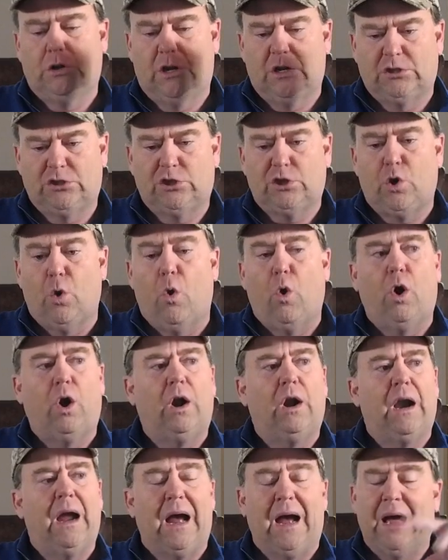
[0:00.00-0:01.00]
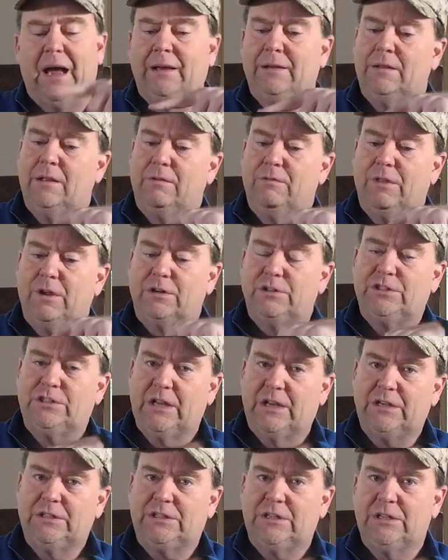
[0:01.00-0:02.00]
score on their
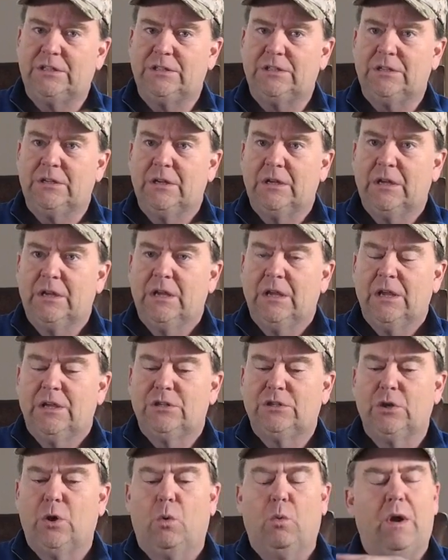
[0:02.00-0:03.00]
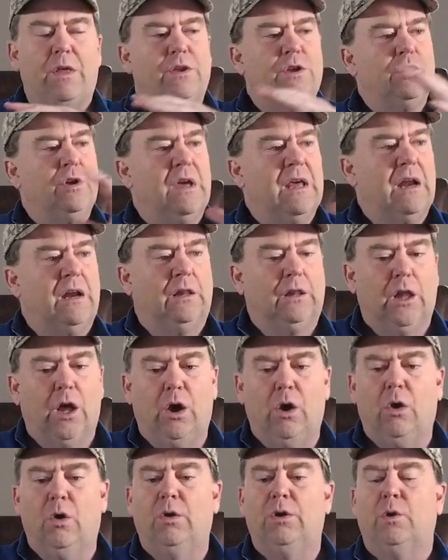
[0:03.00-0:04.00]
citizens so whether you get a
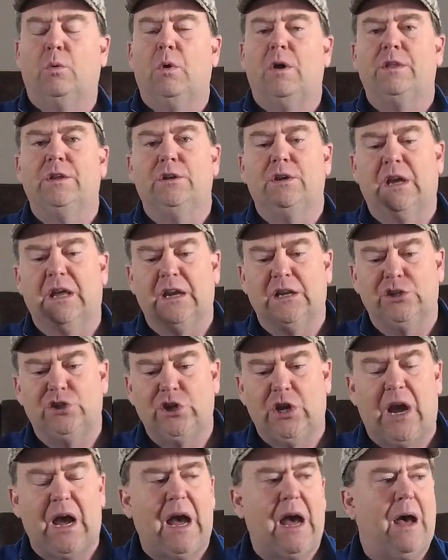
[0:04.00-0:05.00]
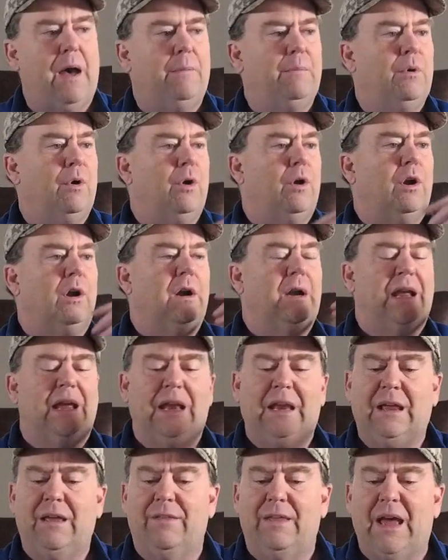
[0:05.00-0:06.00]
loan or whether you get a job or
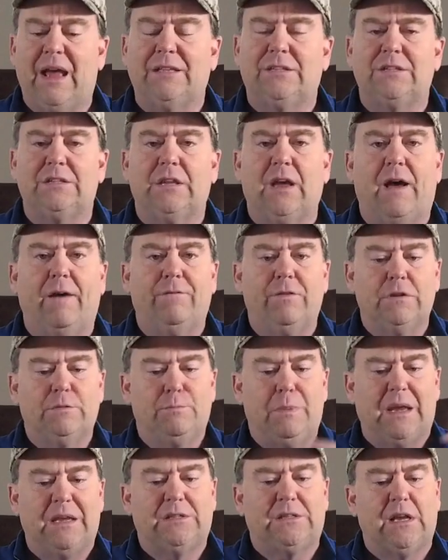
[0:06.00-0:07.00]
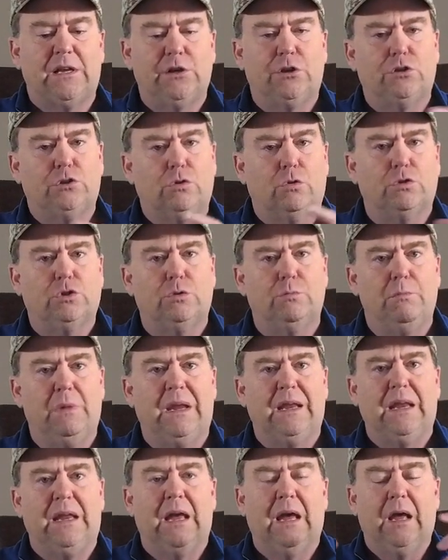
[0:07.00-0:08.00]
any of that stuff is based on your social
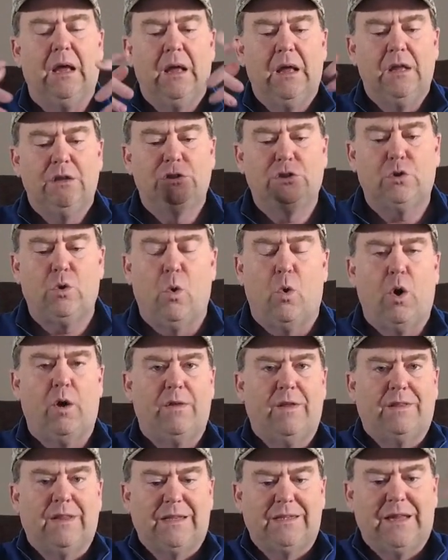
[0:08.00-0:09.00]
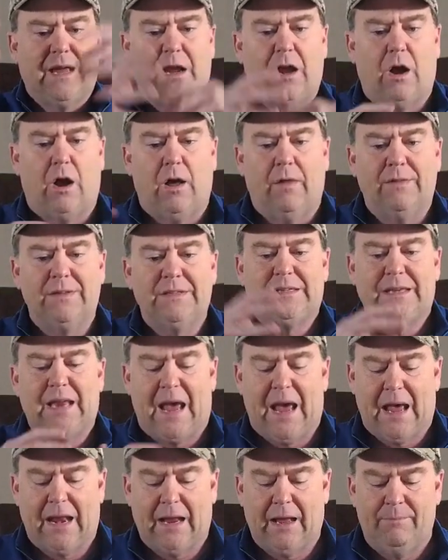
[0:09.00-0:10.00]
media score that they take all
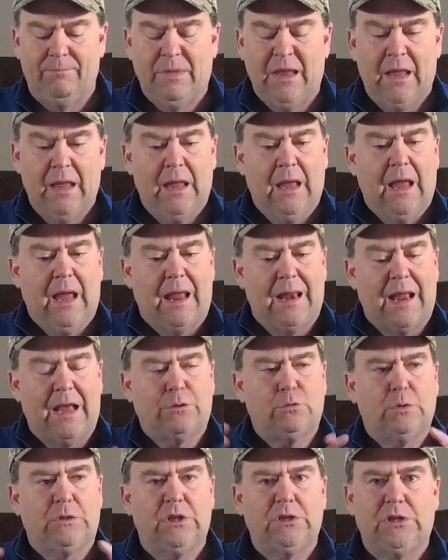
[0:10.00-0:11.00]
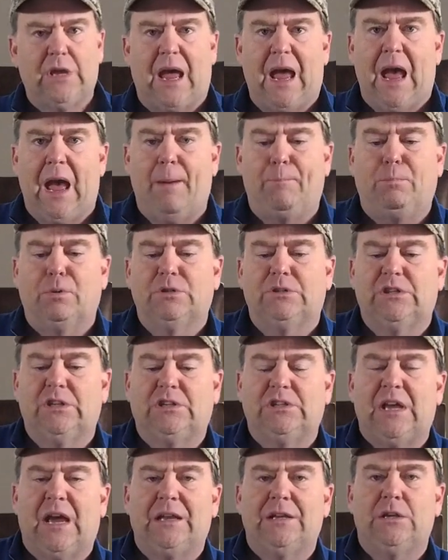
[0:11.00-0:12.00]
data. And that's what this app was
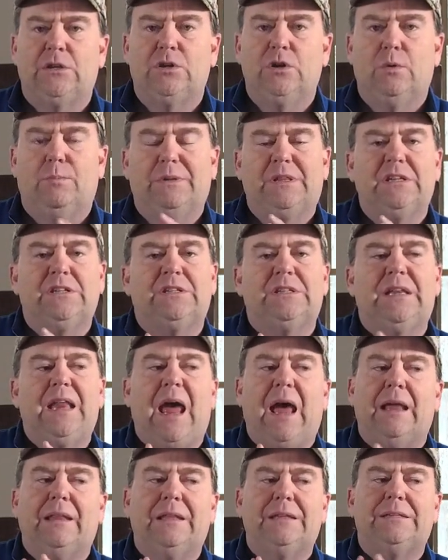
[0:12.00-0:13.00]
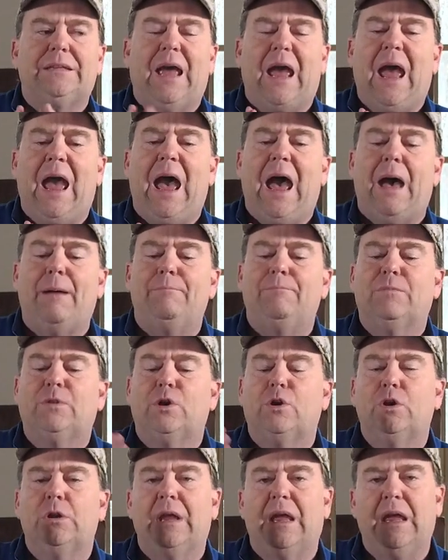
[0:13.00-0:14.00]
designed to do. But this, de- this
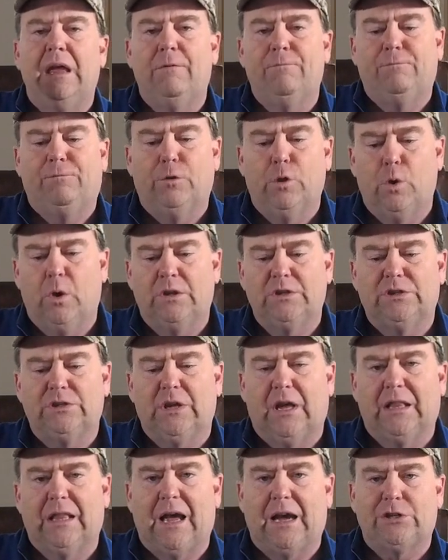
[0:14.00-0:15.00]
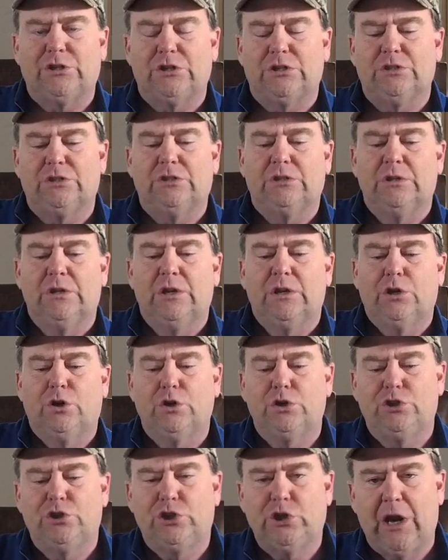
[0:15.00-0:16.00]
app could influence elections,
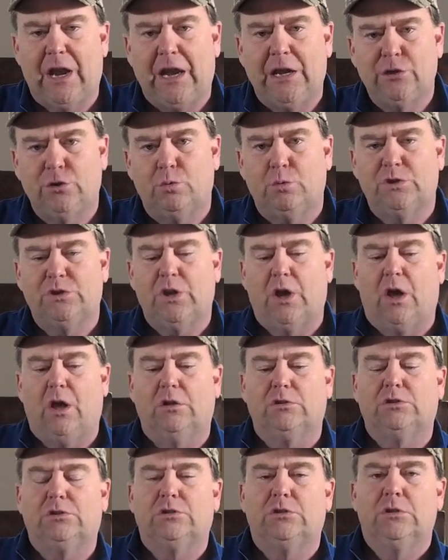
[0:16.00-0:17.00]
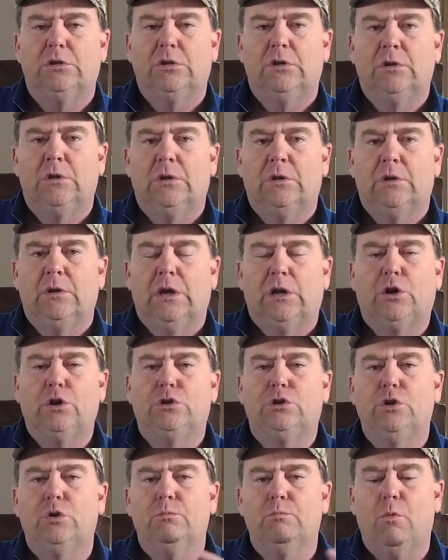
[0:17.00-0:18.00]
could change results,
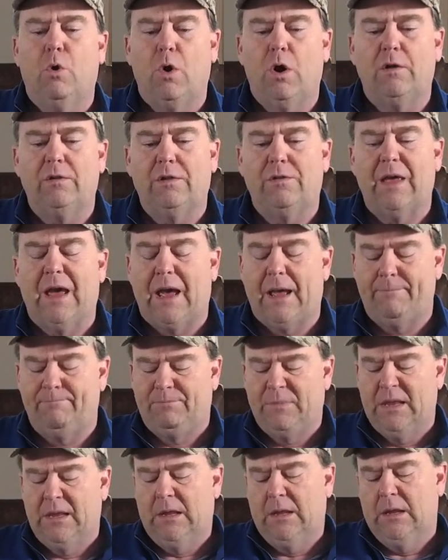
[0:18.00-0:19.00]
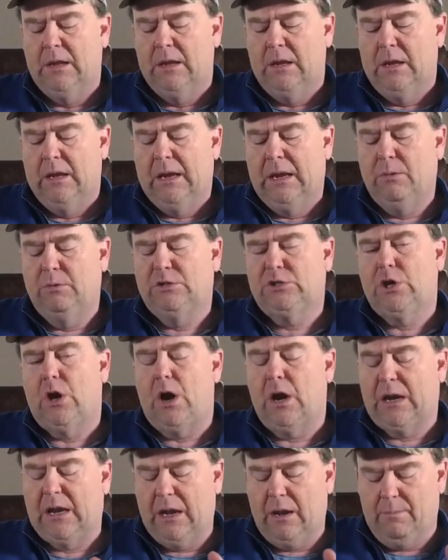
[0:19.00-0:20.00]
could do more than that. He was
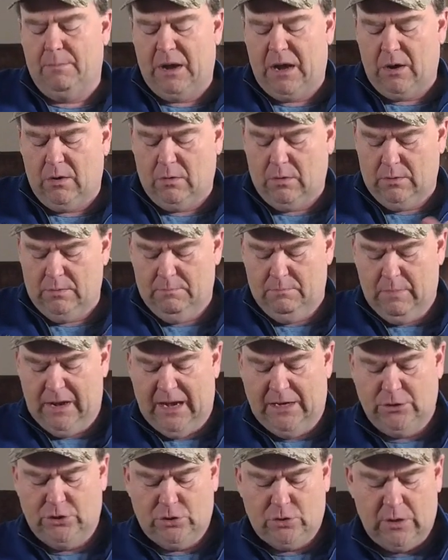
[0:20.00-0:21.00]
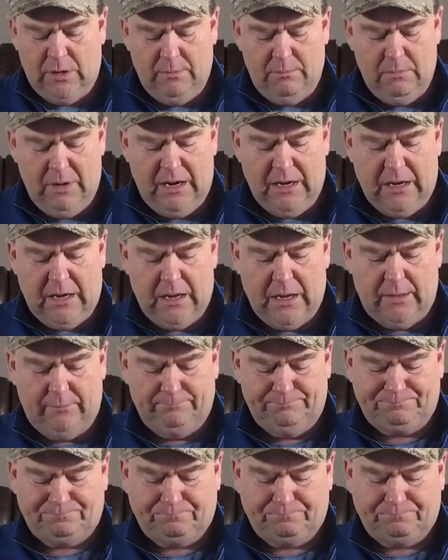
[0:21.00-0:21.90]
talking about mainstream media,